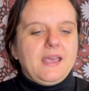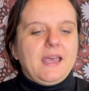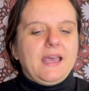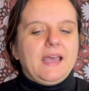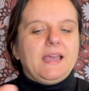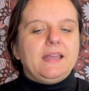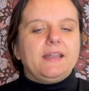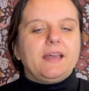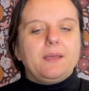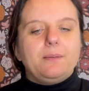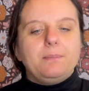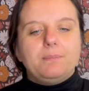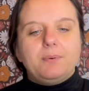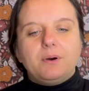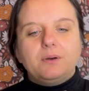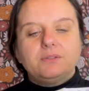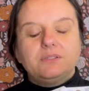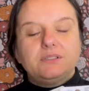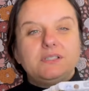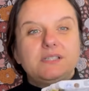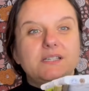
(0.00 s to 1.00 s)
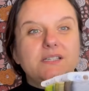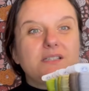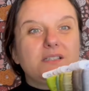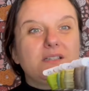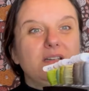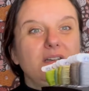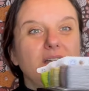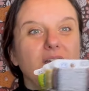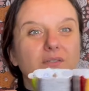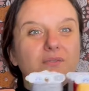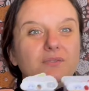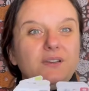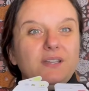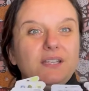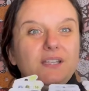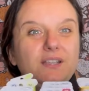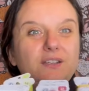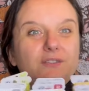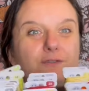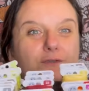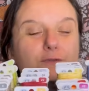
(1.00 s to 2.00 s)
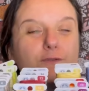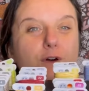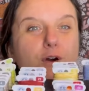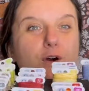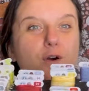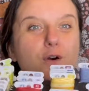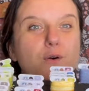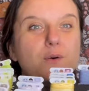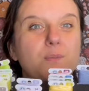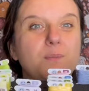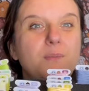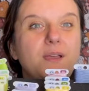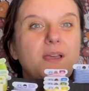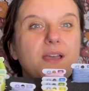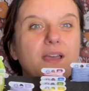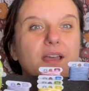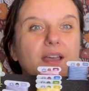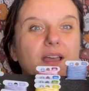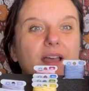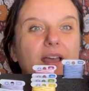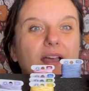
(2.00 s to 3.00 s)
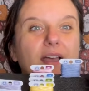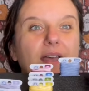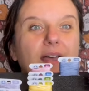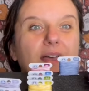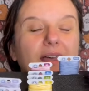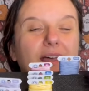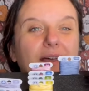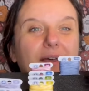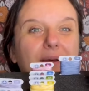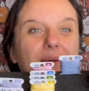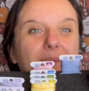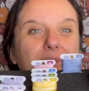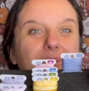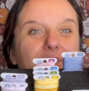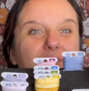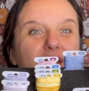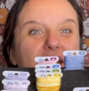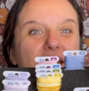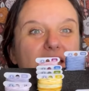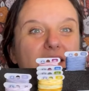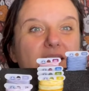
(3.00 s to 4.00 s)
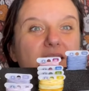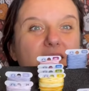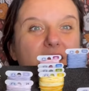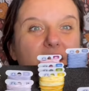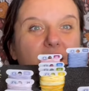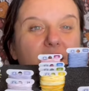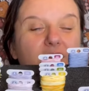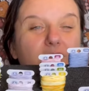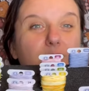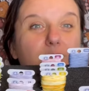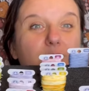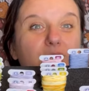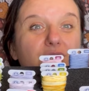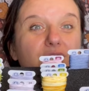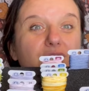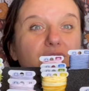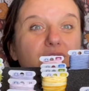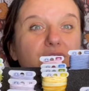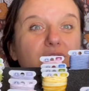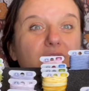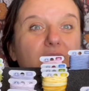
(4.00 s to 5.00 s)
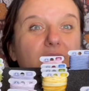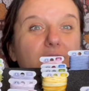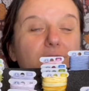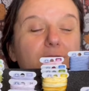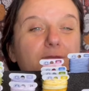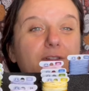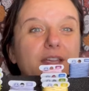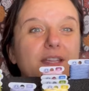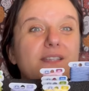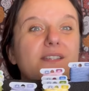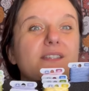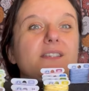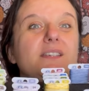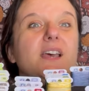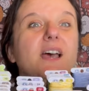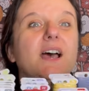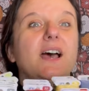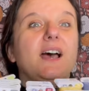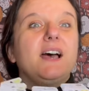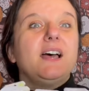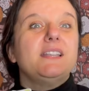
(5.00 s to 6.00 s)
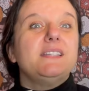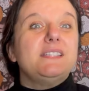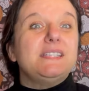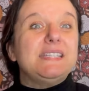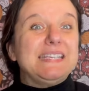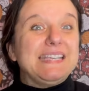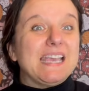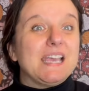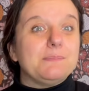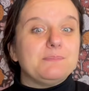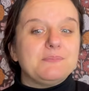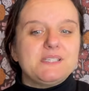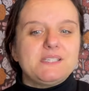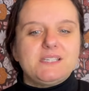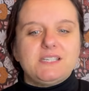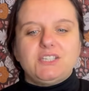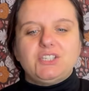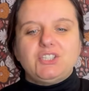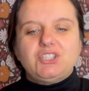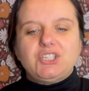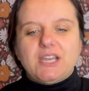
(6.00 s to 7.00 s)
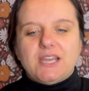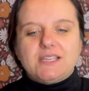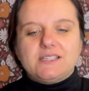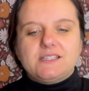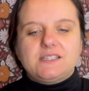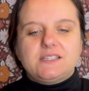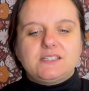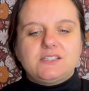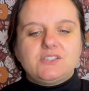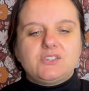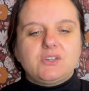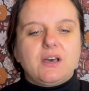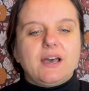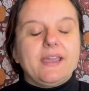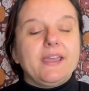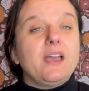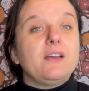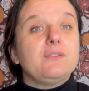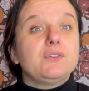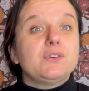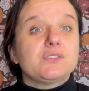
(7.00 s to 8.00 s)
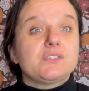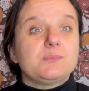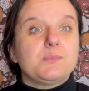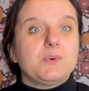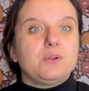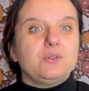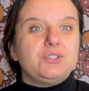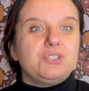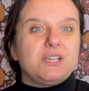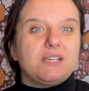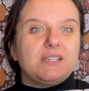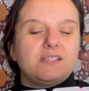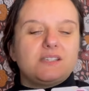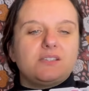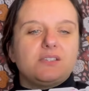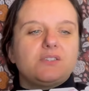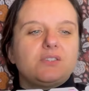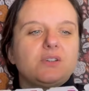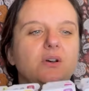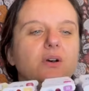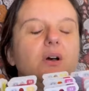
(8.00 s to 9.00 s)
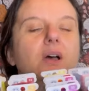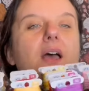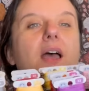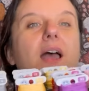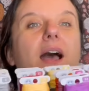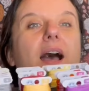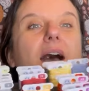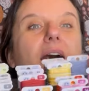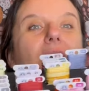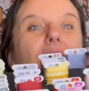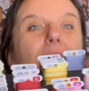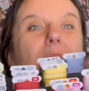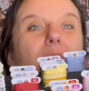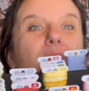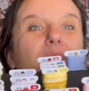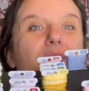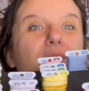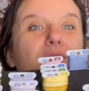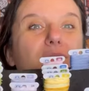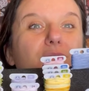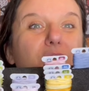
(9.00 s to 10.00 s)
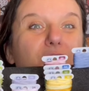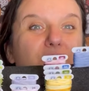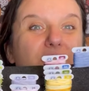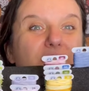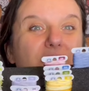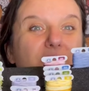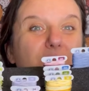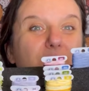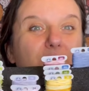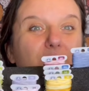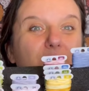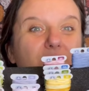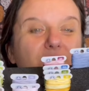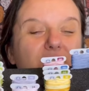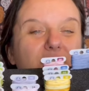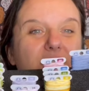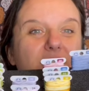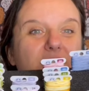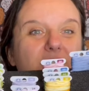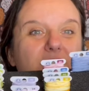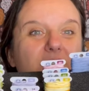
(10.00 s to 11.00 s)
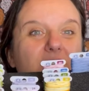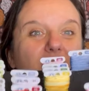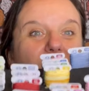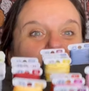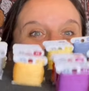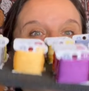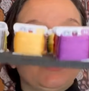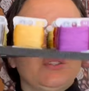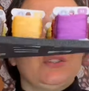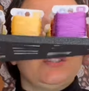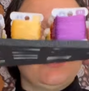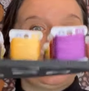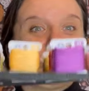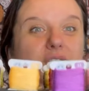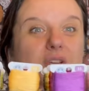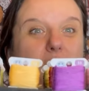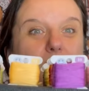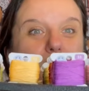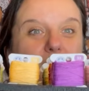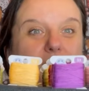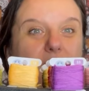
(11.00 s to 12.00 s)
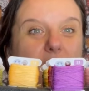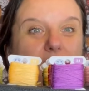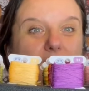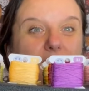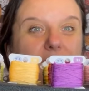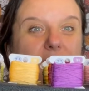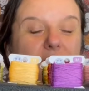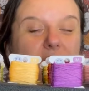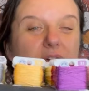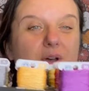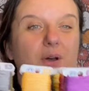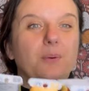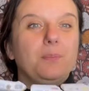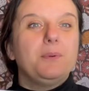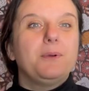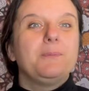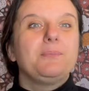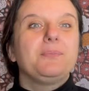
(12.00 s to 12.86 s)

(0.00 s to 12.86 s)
And I bought this lovely foam insert which fits a DMC chest. So I have got small chest, so I bought for the small chest. So this goes on the top,